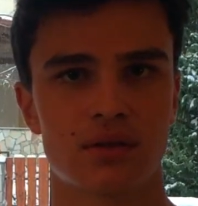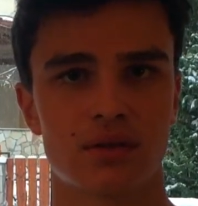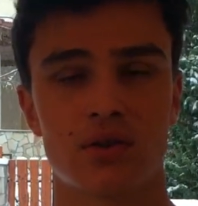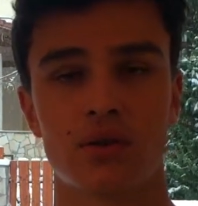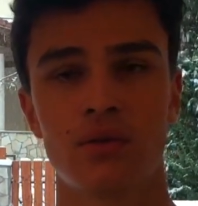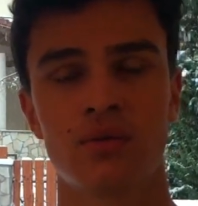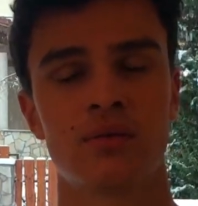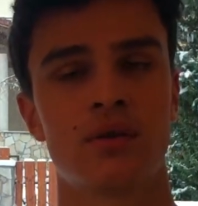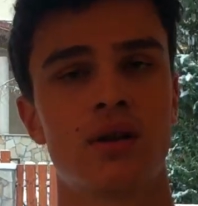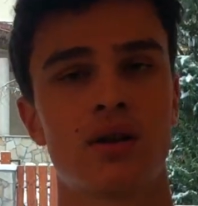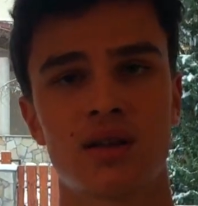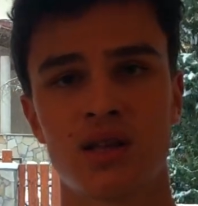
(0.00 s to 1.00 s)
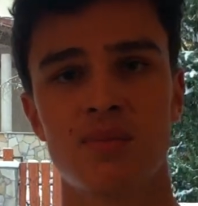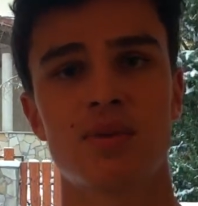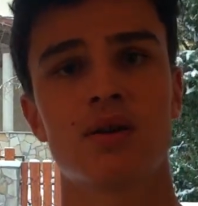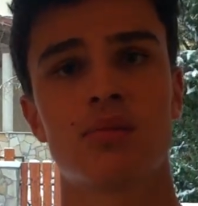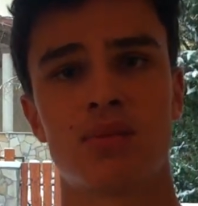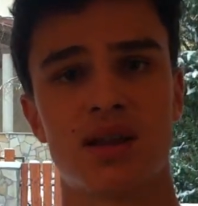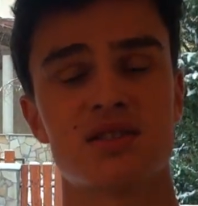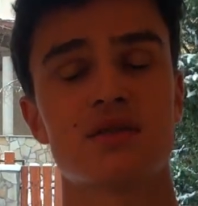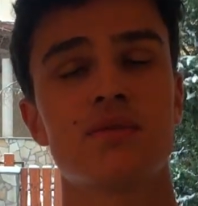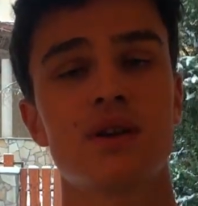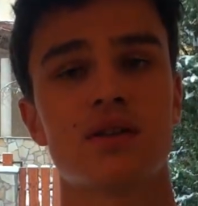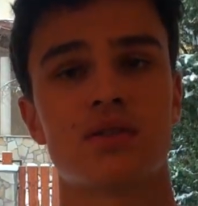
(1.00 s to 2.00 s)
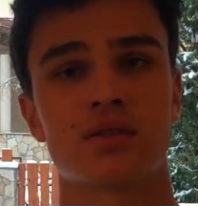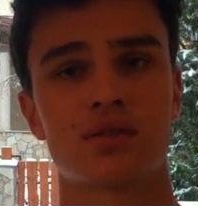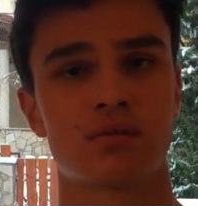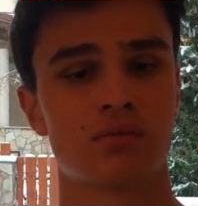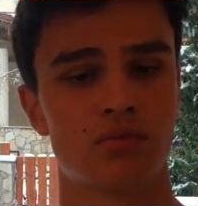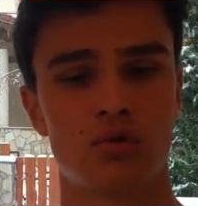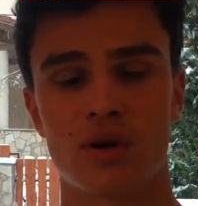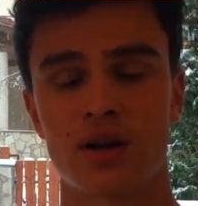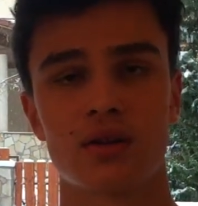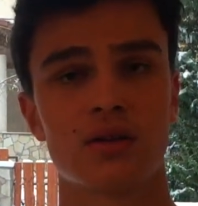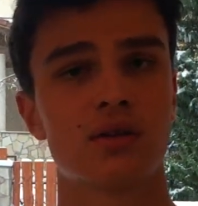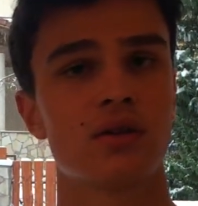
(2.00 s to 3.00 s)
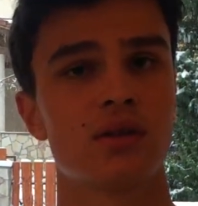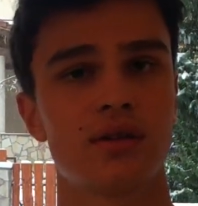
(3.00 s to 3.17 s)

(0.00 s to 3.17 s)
So, keep a pleasant face, regular,